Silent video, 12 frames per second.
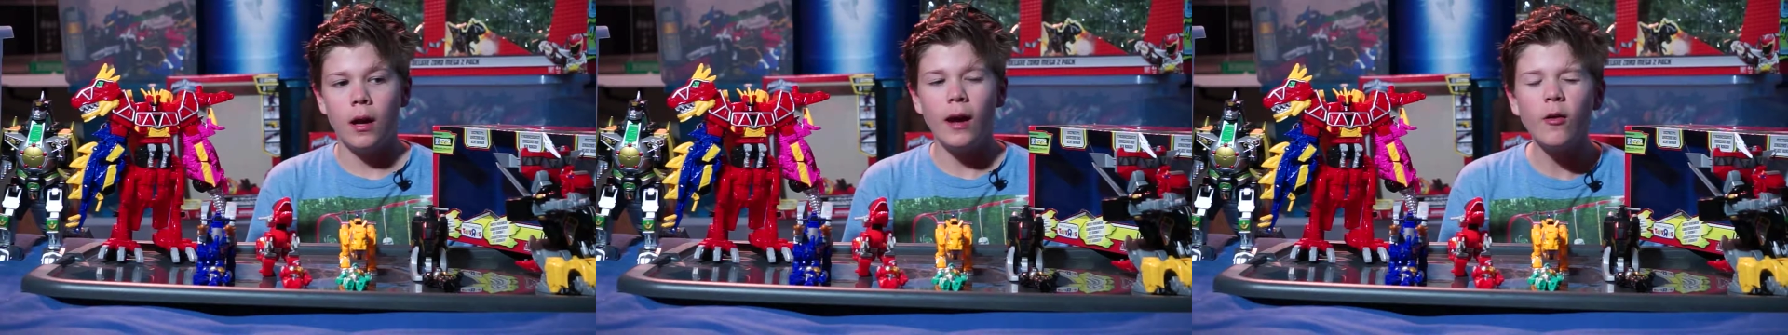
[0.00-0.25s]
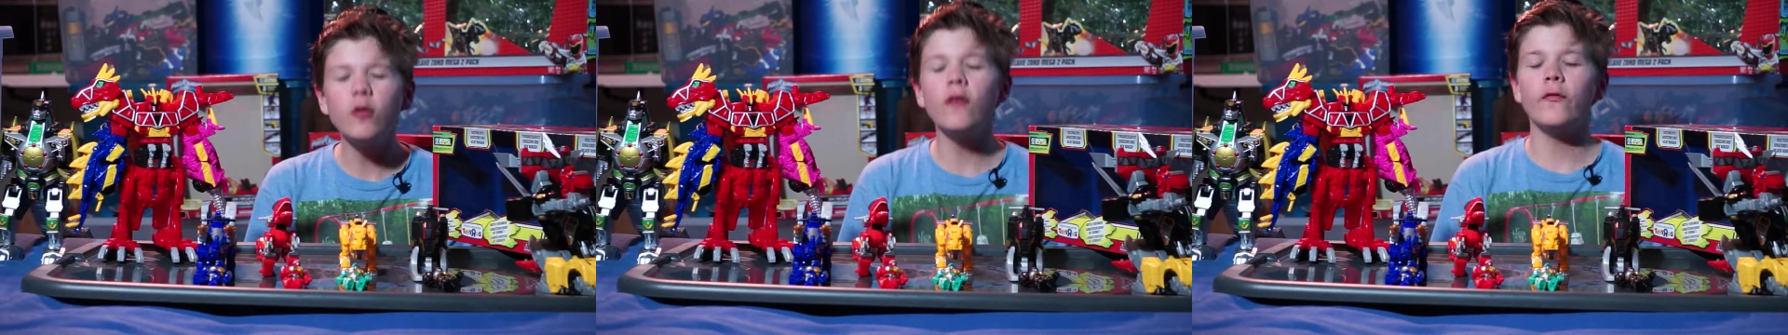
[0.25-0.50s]

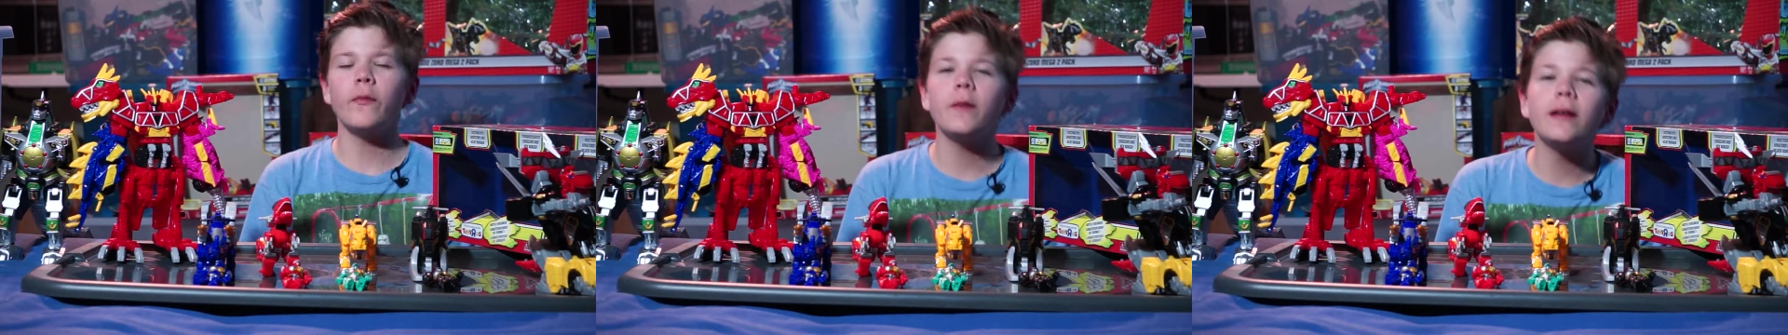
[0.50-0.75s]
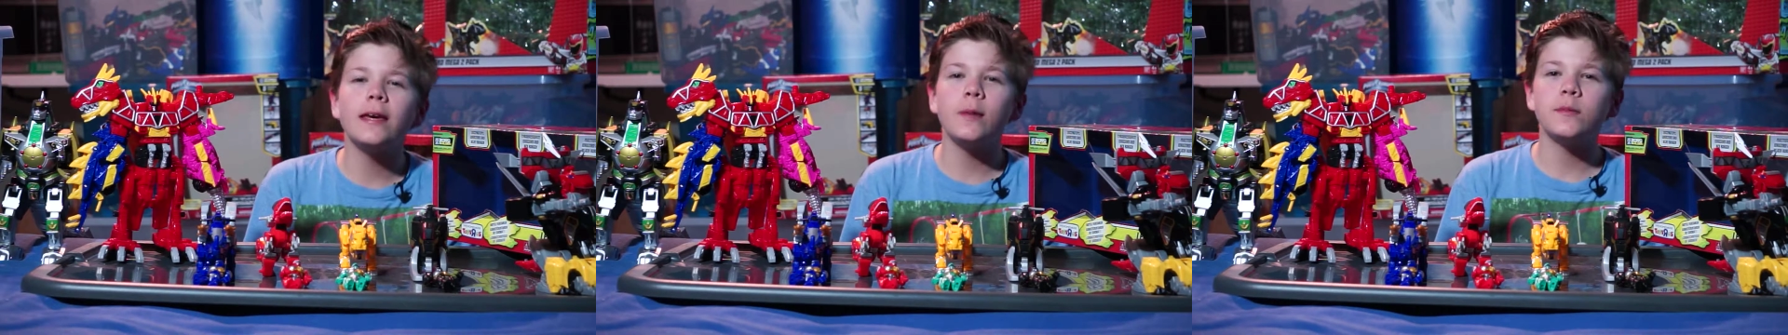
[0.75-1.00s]
know if I'm
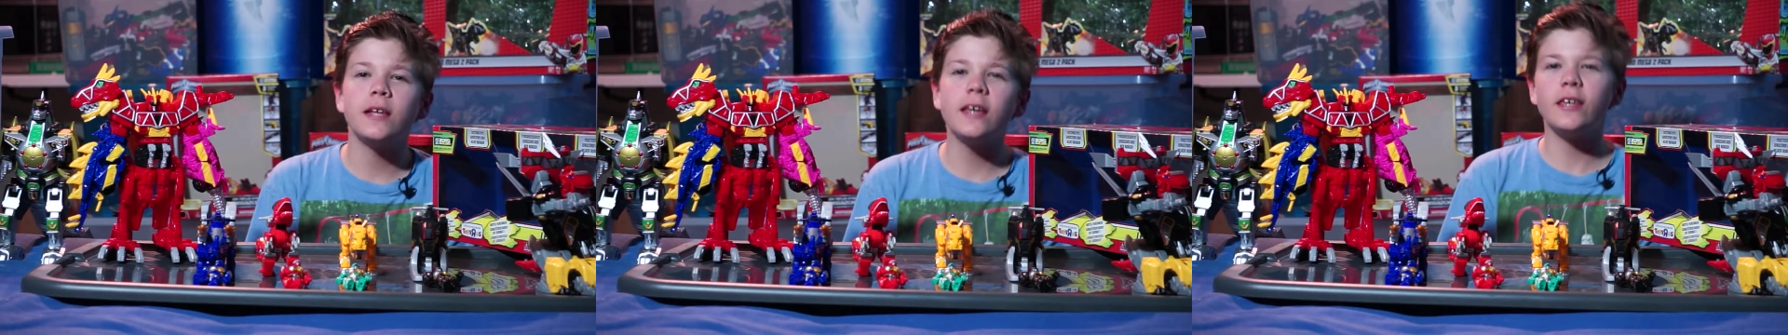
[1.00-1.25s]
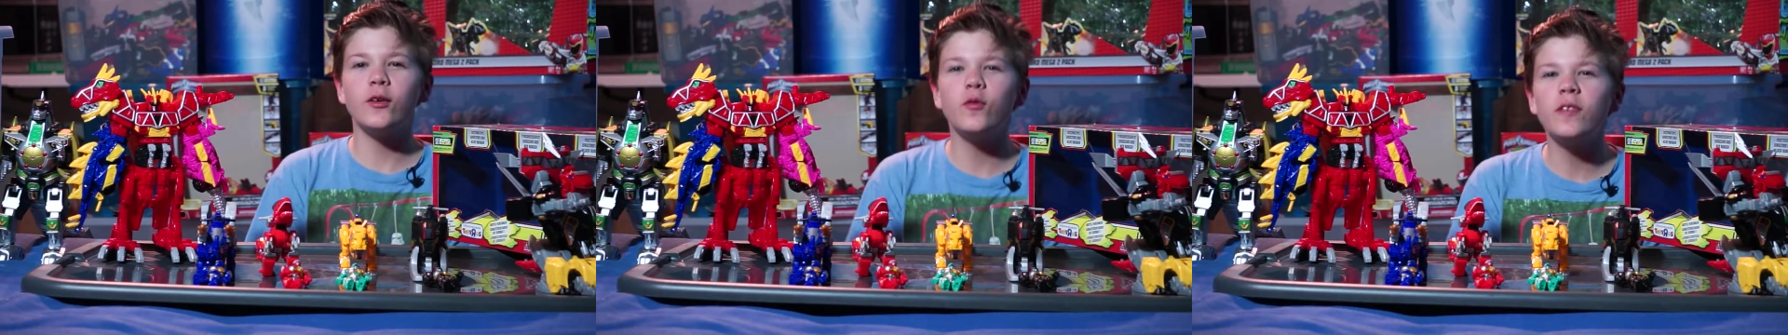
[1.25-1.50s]
gonna keep saying
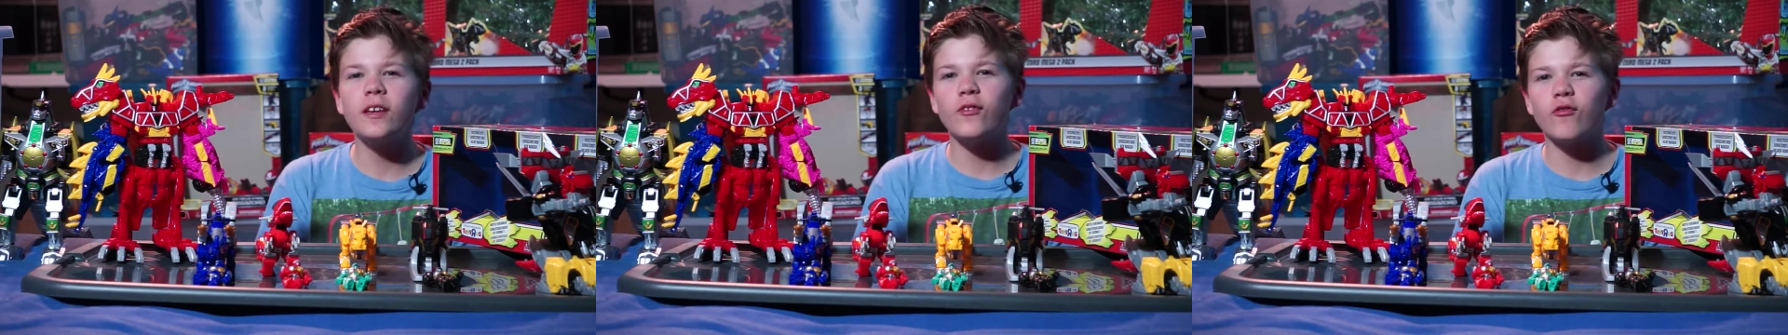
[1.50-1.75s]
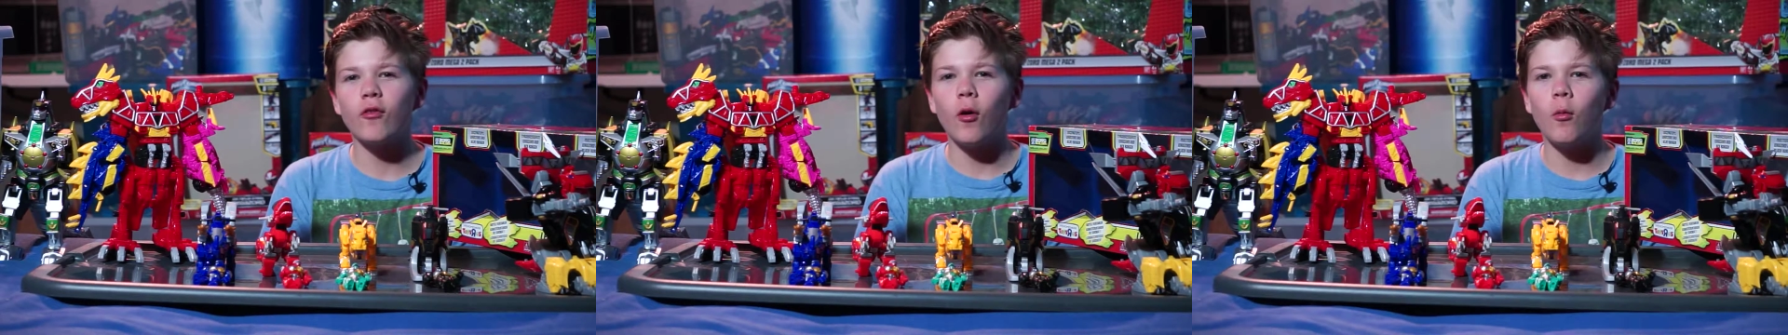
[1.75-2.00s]
cue the
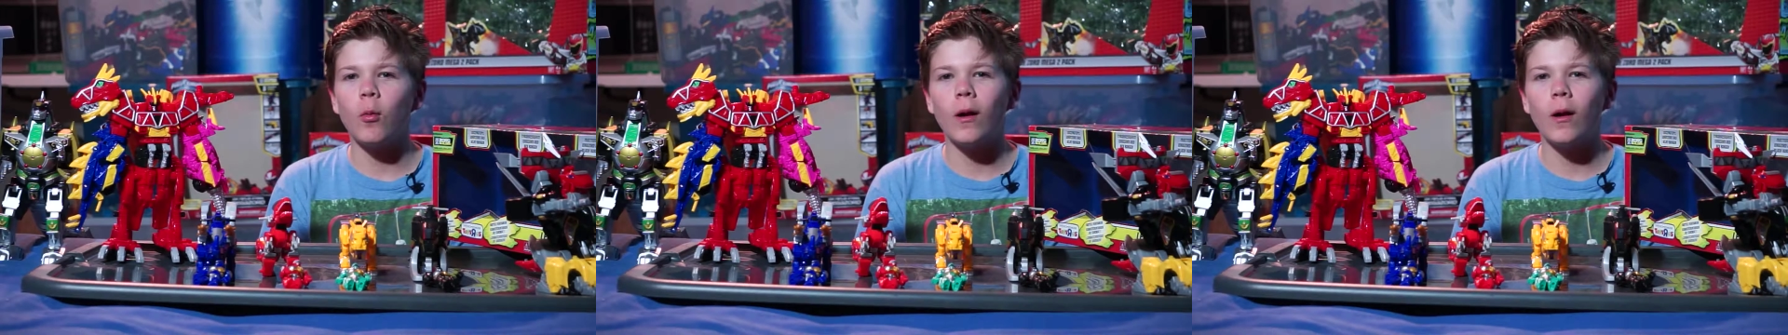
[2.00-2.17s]
intro.